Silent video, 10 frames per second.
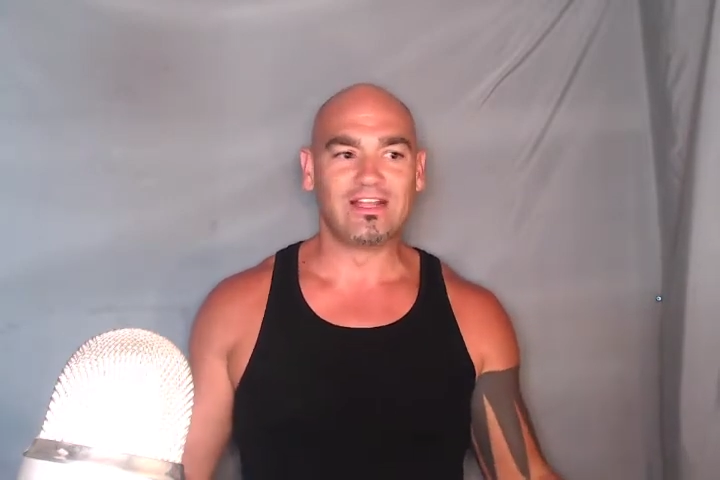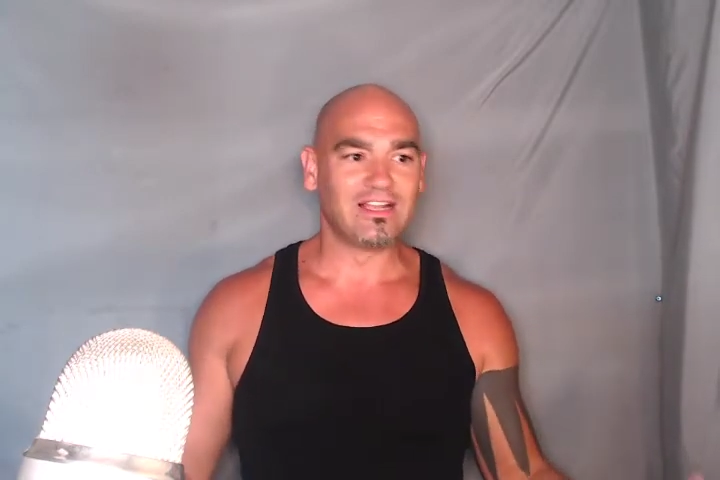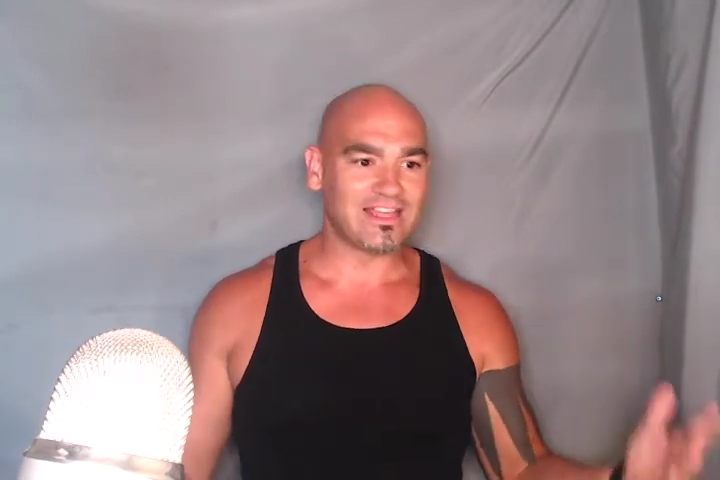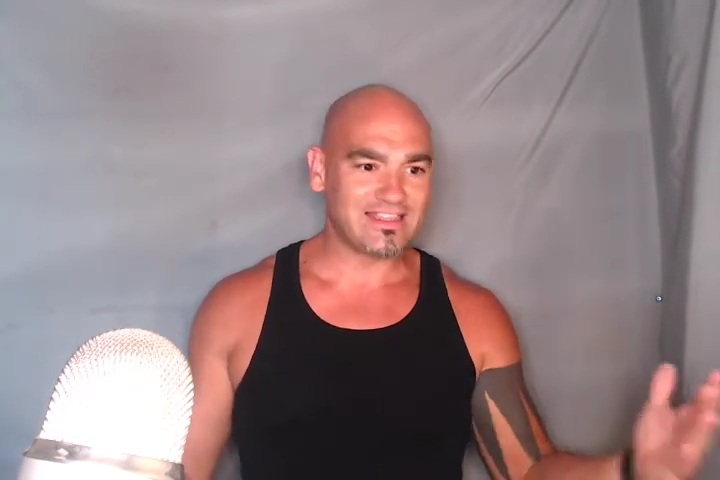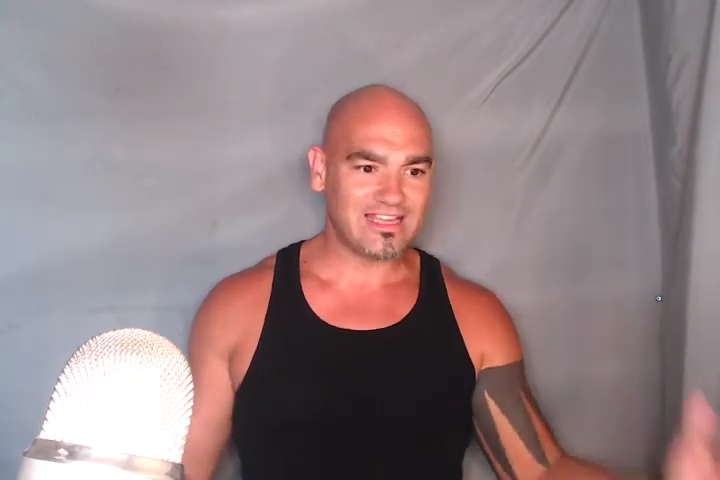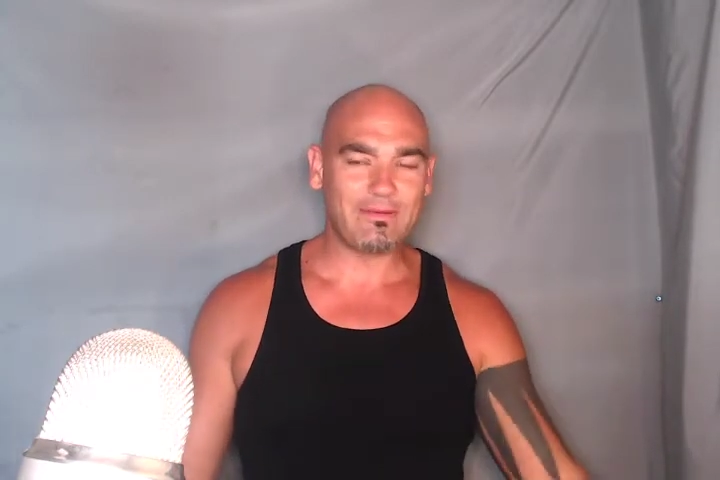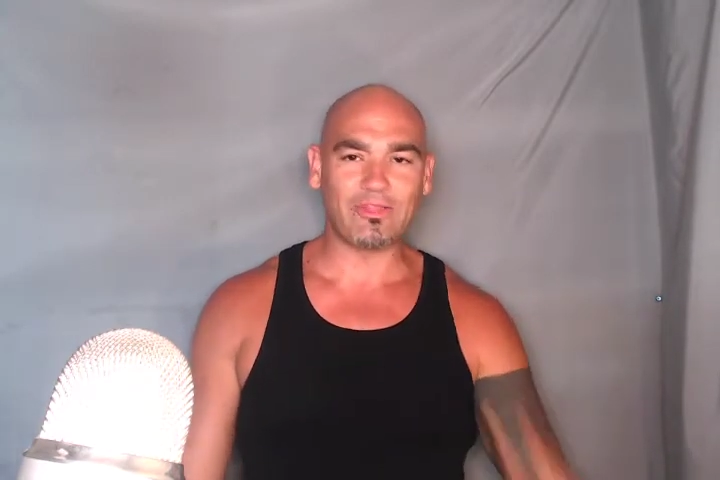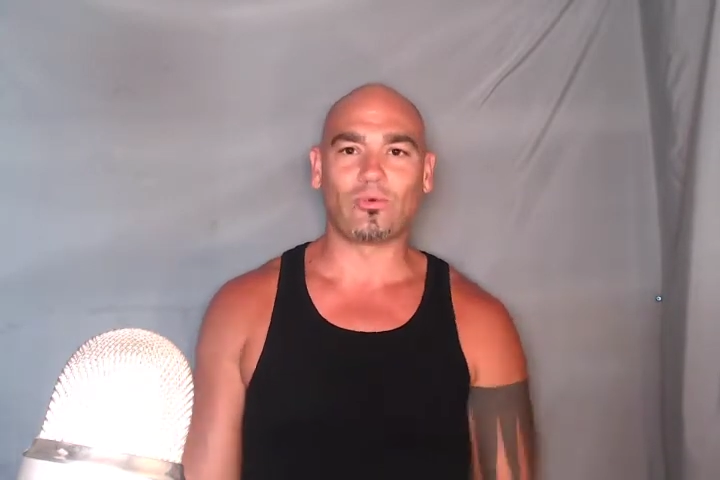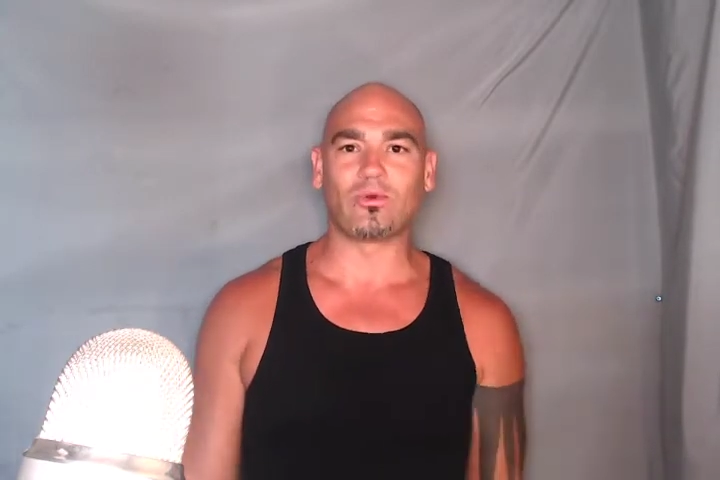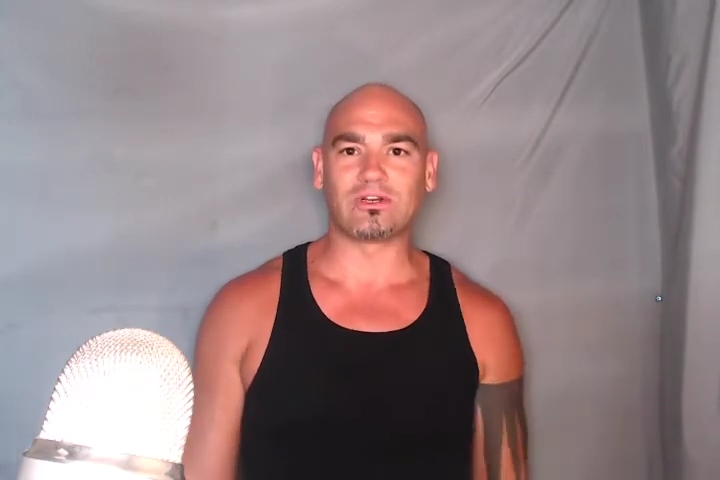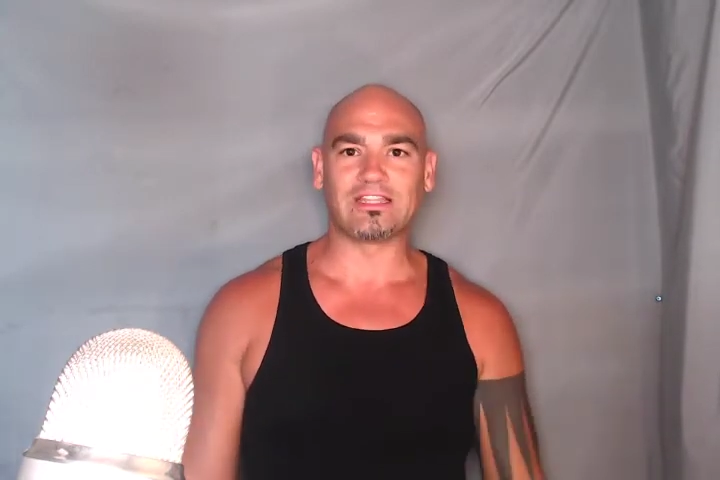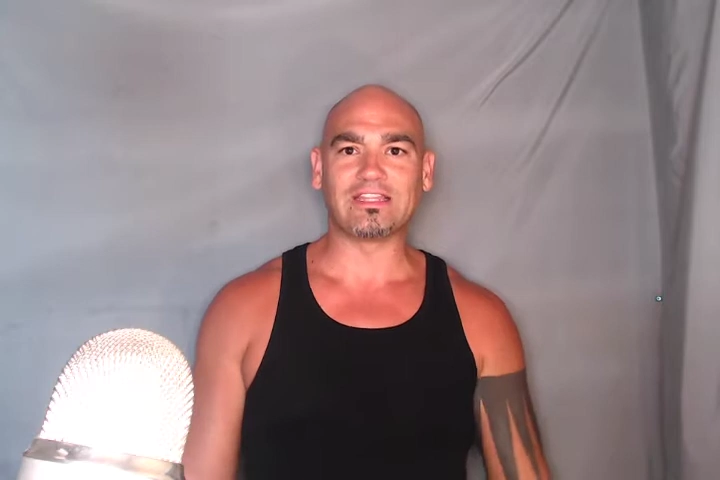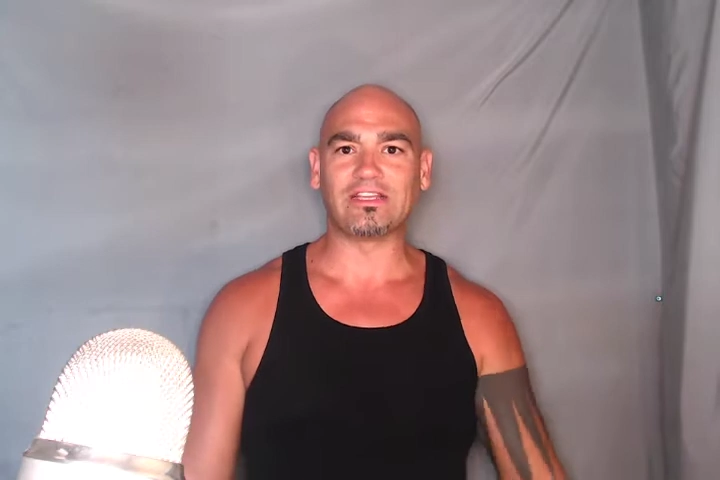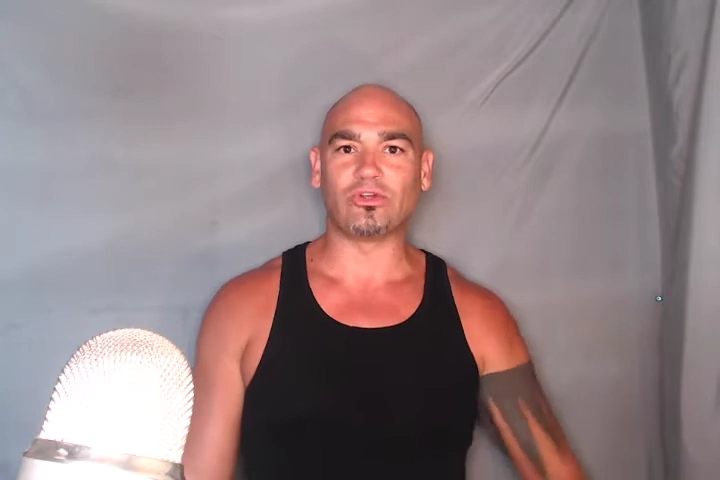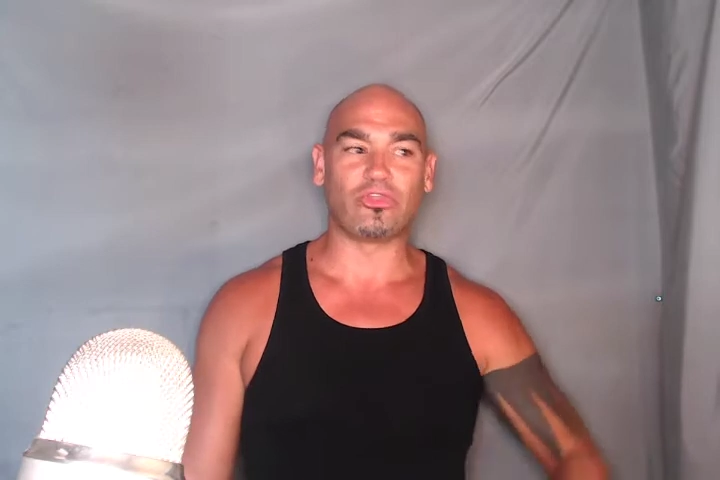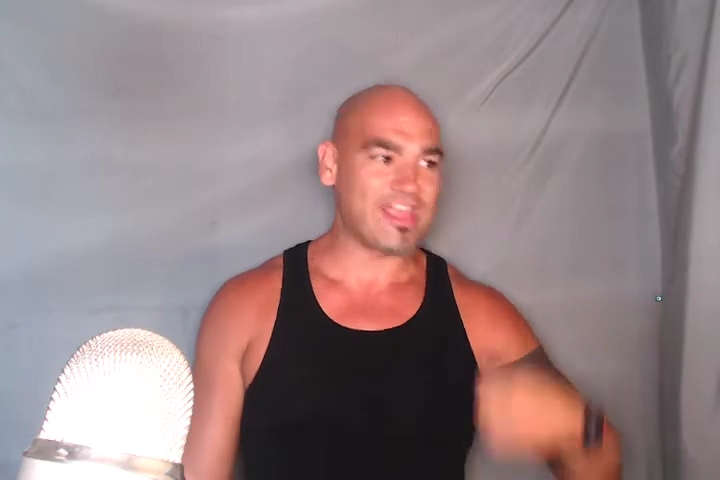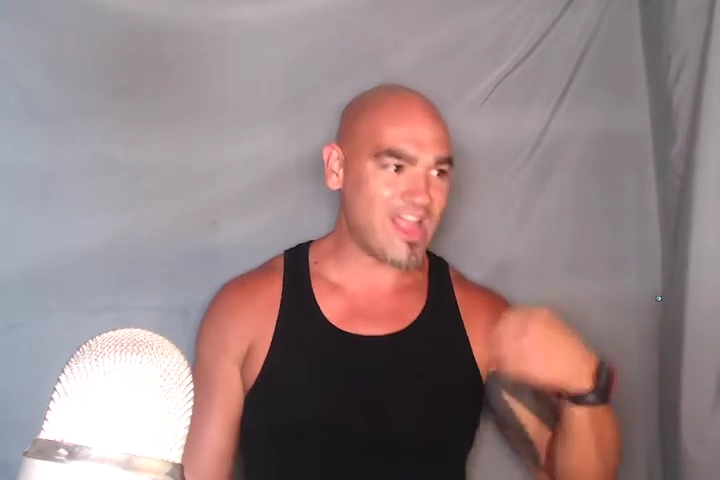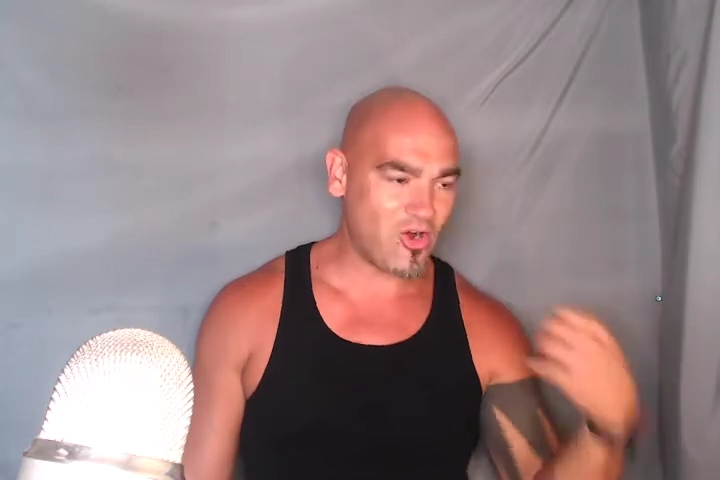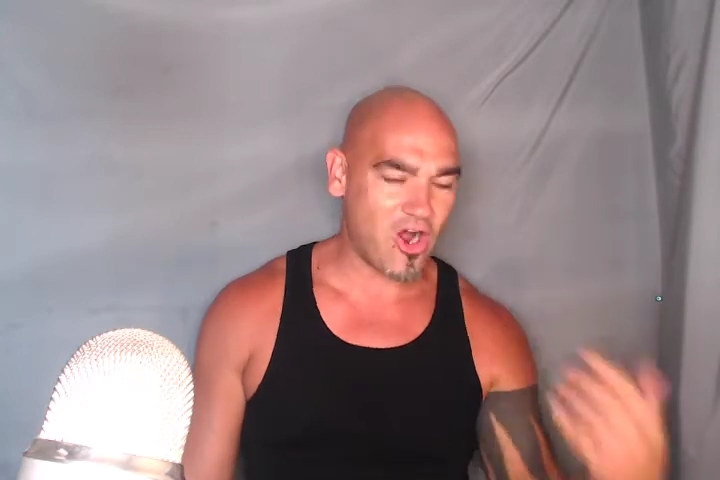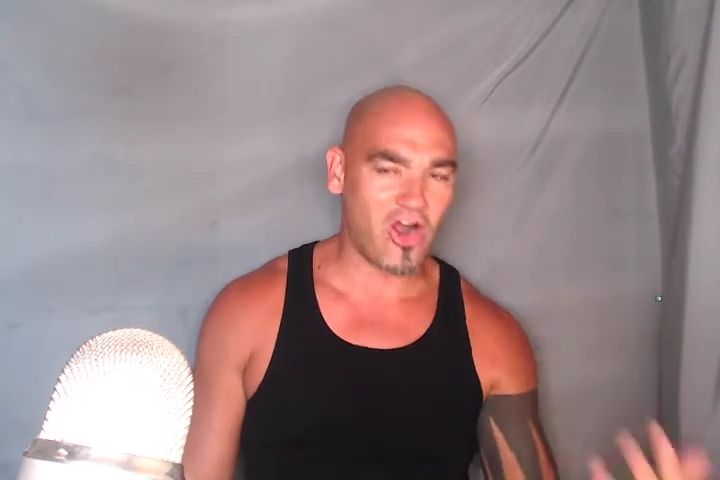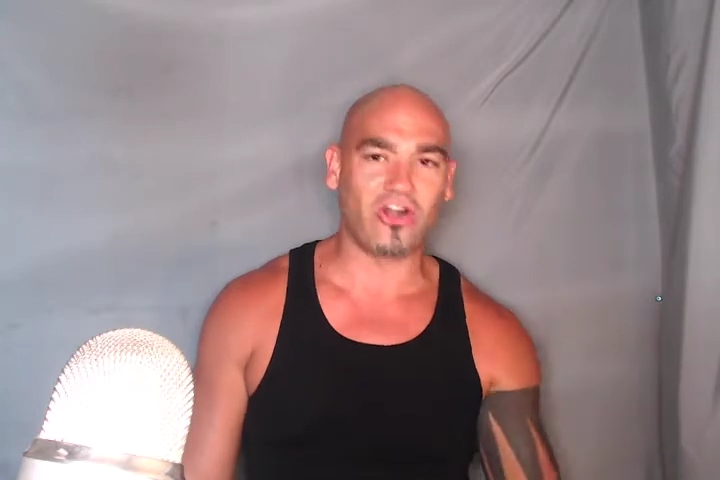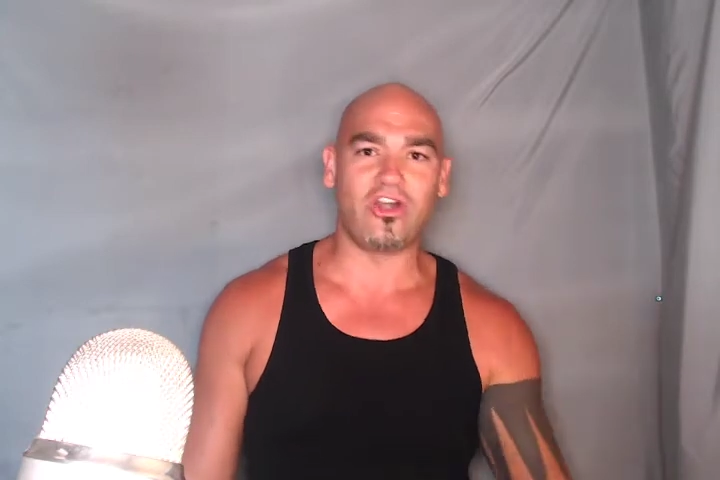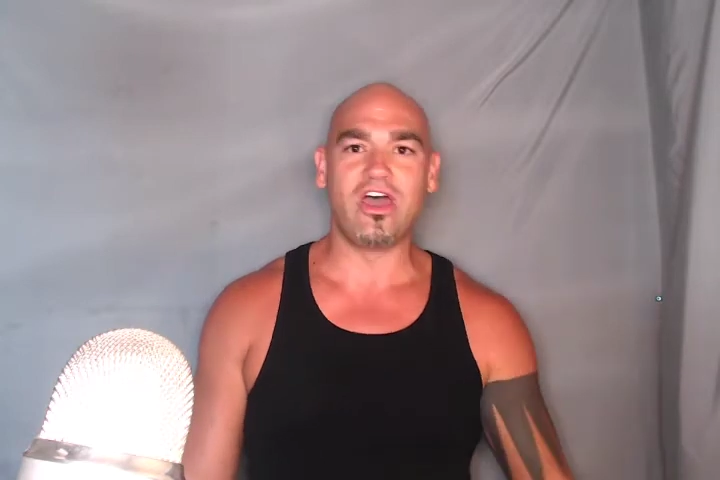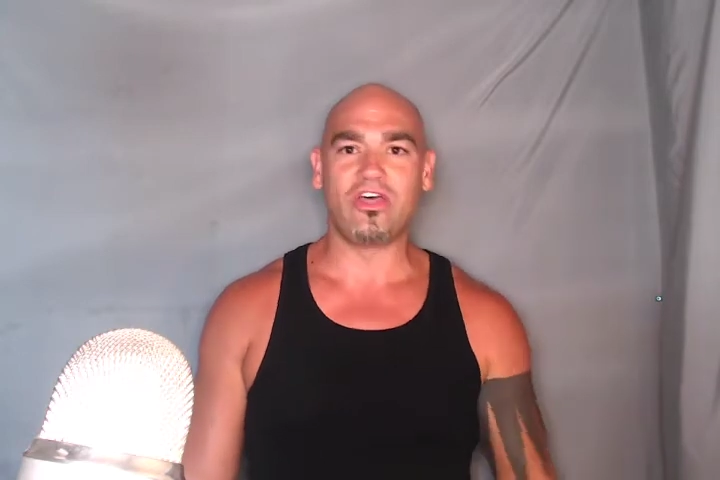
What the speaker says: Like, think about the work that they do. Think how hard